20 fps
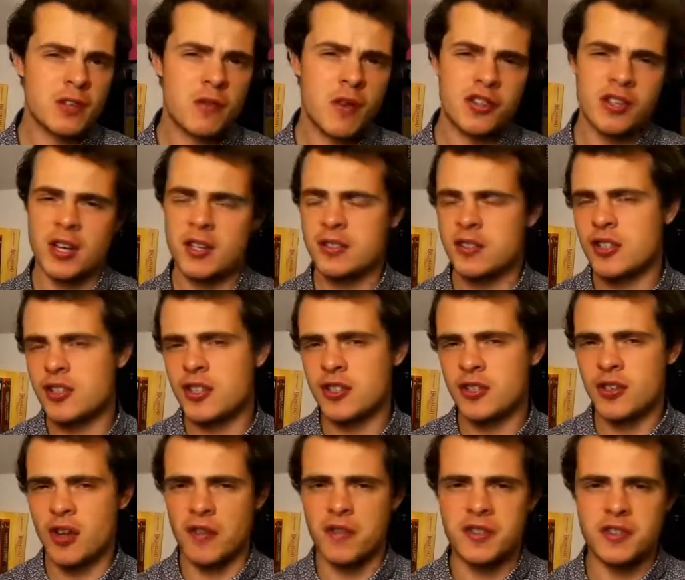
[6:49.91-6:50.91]
Rochester, she's
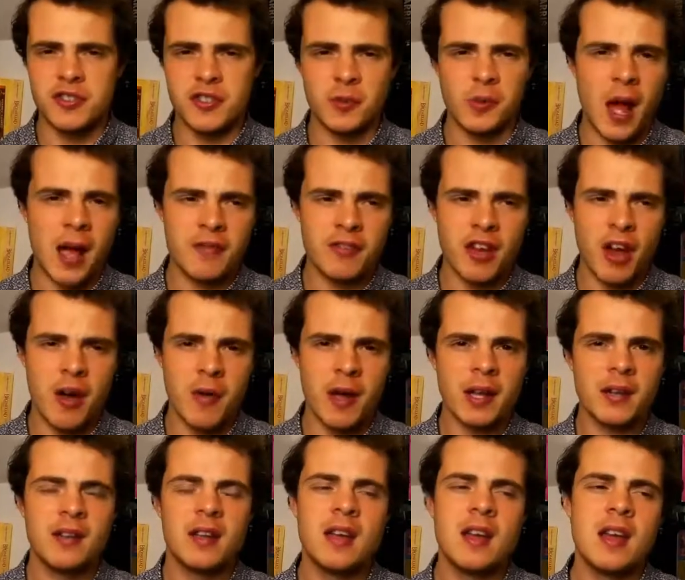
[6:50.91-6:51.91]
got this new life going,